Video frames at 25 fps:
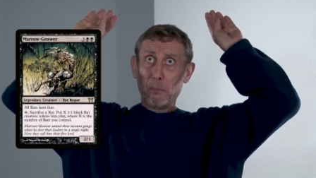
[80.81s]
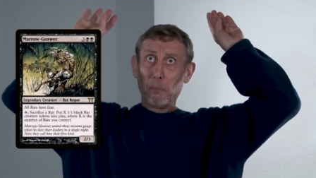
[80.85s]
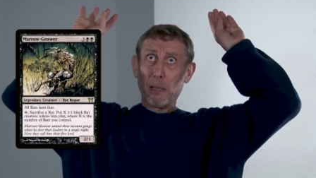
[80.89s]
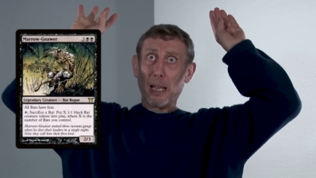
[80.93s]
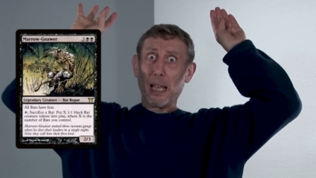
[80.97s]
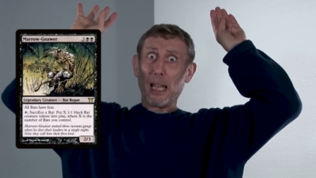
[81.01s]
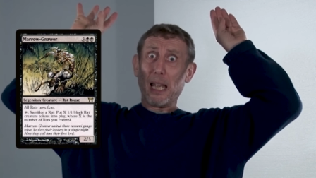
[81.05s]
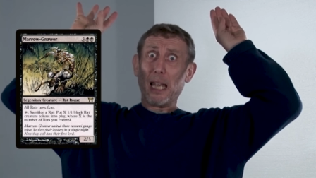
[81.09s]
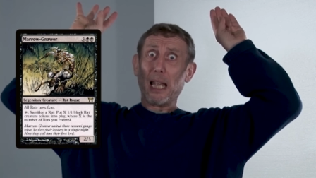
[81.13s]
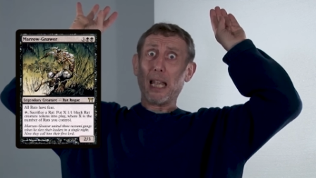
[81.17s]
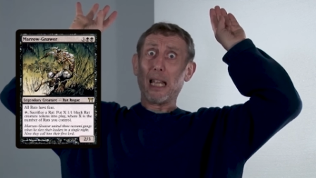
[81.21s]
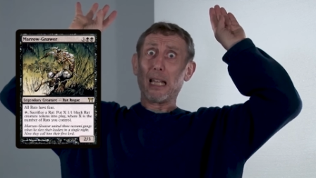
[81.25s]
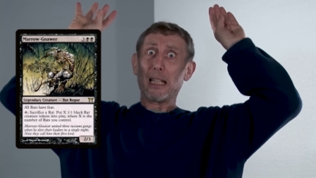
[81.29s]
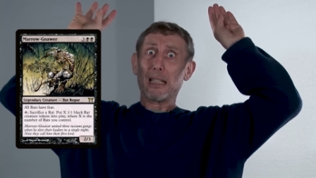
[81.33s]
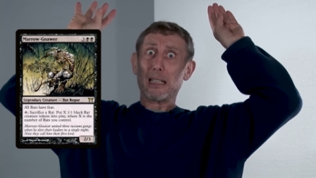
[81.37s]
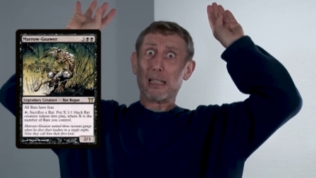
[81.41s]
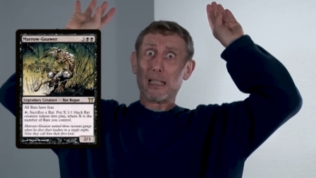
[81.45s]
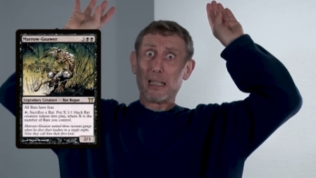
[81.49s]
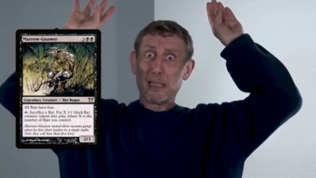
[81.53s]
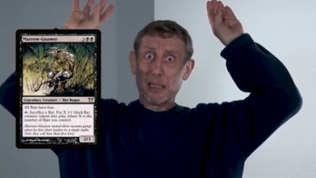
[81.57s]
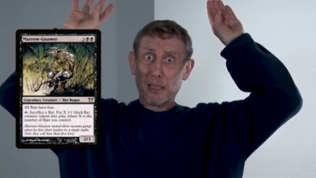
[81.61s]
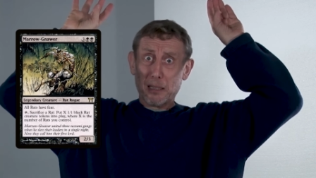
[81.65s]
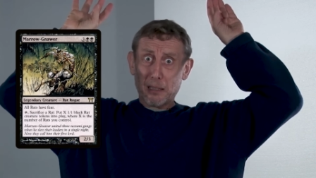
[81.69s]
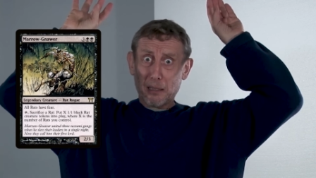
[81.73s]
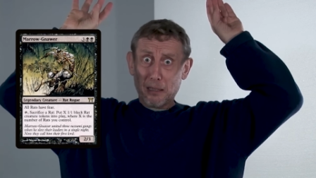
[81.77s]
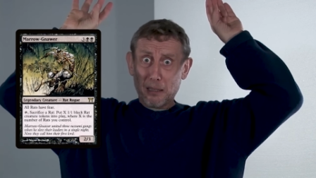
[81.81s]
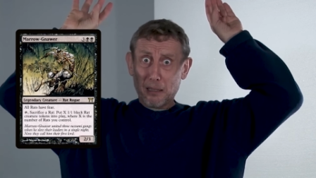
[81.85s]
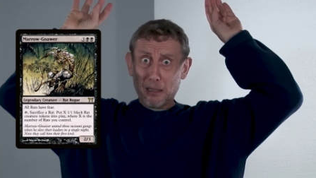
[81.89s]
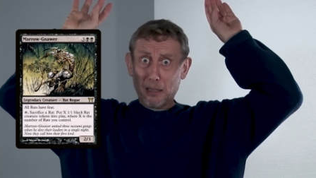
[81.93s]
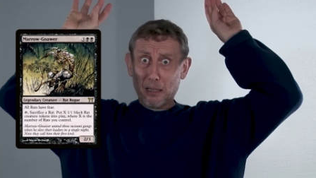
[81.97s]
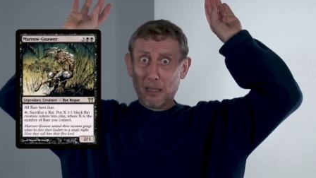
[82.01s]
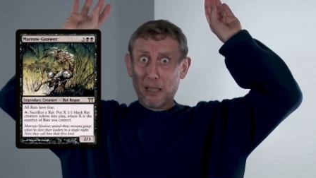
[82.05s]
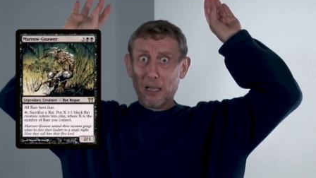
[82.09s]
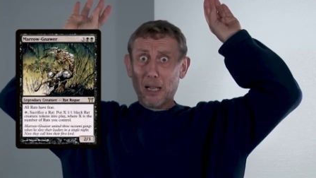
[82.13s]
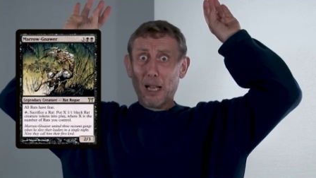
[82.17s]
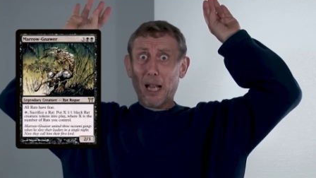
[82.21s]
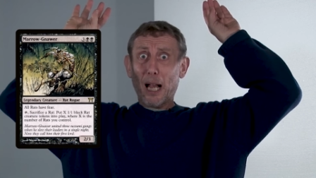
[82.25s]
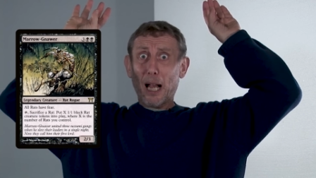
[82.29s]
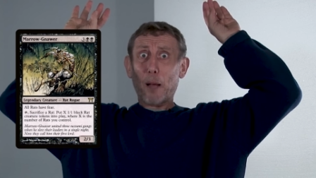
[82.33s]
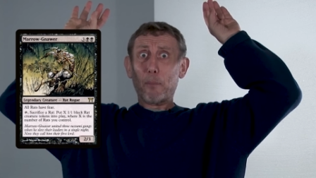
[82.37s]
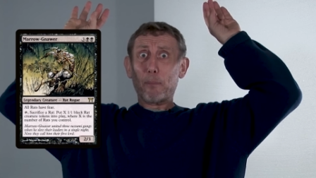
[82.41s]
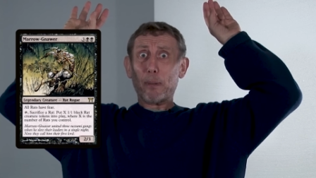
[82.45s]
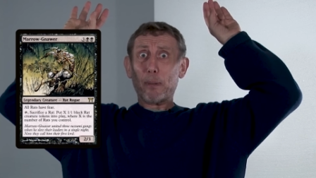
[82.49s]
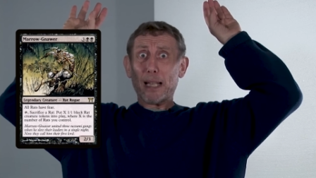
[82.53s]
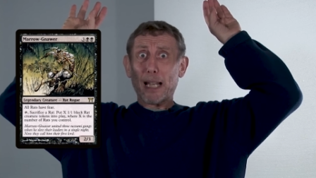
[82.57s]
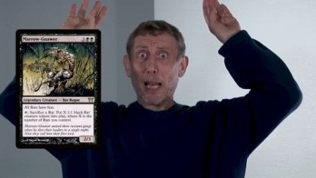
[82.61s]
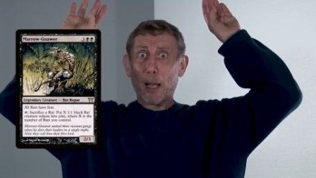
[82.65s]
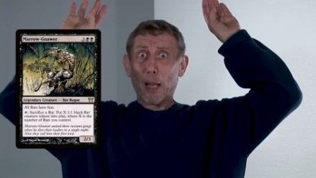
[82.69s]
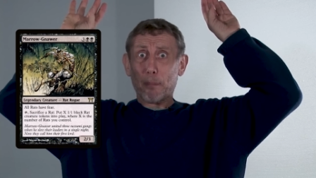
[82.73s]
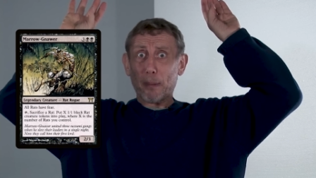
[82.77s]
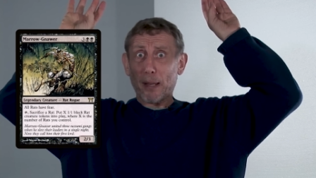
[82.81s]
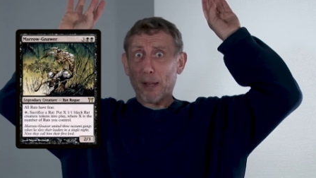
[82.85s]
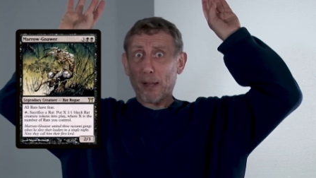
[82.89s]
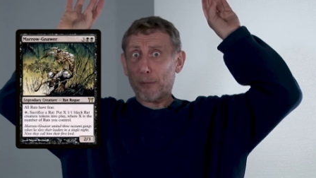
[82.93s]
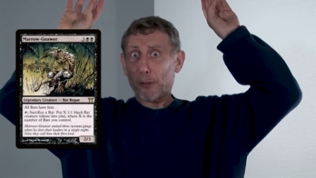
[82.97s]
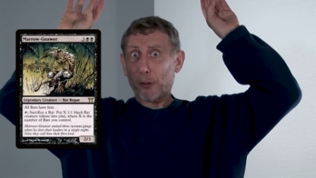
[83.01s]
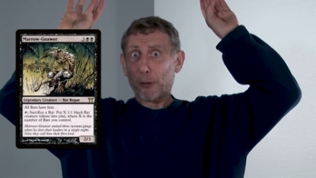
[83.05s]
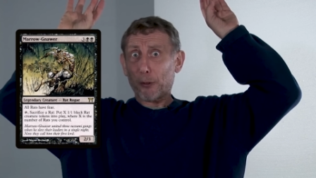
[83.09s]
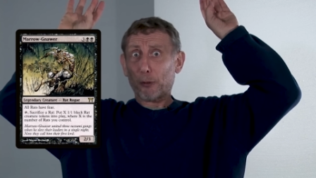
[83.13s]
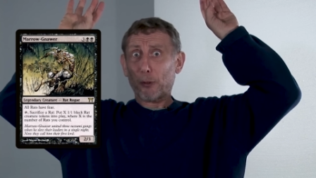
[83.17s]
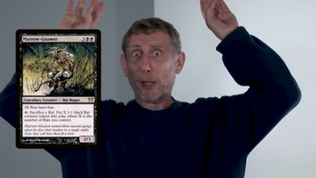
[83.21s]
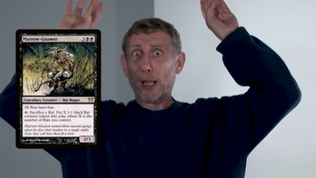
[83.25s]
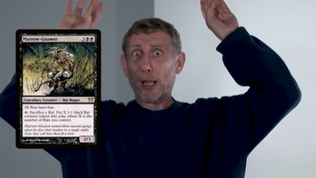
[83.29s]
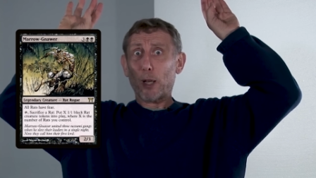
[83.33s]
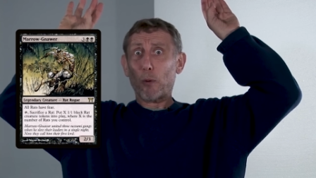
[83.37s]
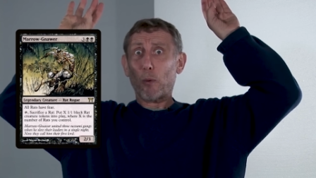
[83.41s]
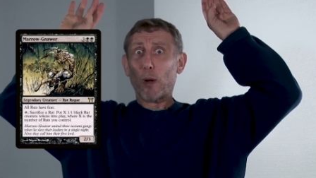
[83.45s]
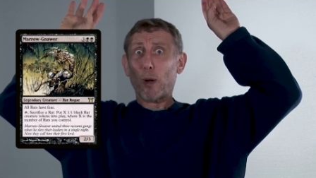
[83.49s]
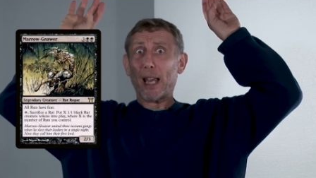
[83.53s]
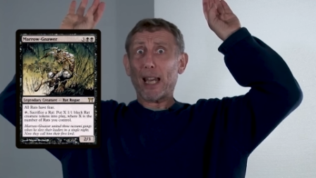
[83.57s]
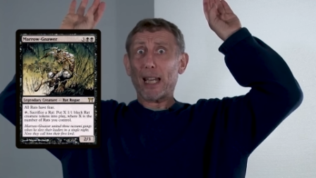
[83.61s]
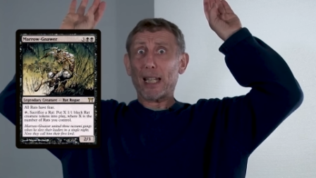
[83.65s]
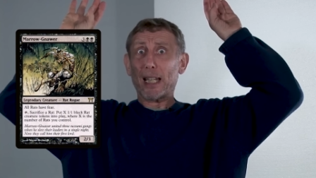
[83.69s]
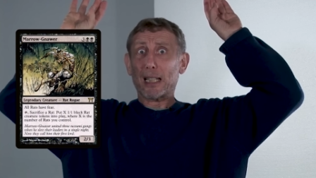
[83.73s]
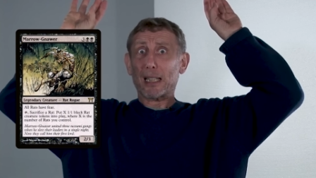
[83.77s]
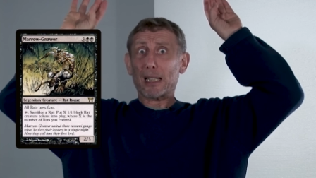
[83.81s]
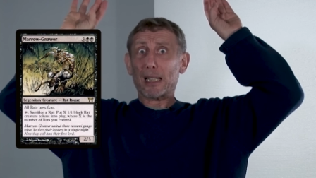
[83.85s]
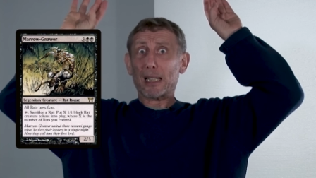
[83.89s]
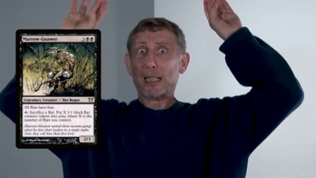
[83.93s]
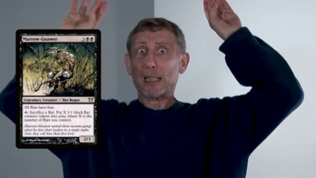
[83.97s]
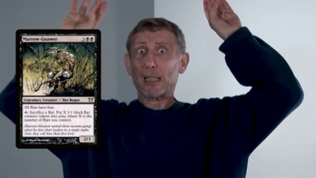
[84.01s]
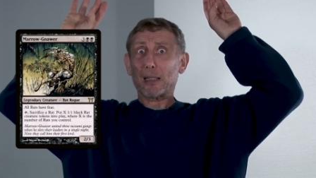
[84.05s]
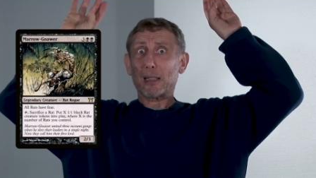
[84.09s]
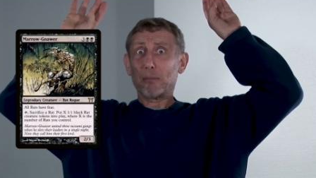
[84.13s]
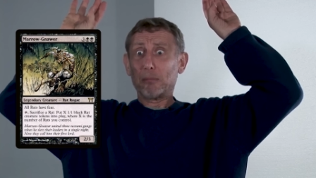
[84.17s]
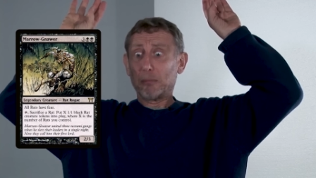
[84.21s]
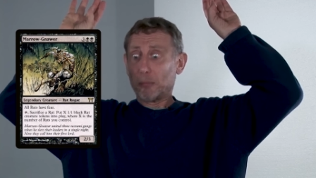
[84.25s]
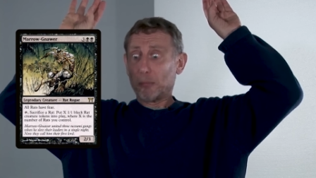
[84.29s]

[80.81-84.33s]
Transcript: Miss, I've been up here for 3 weeks.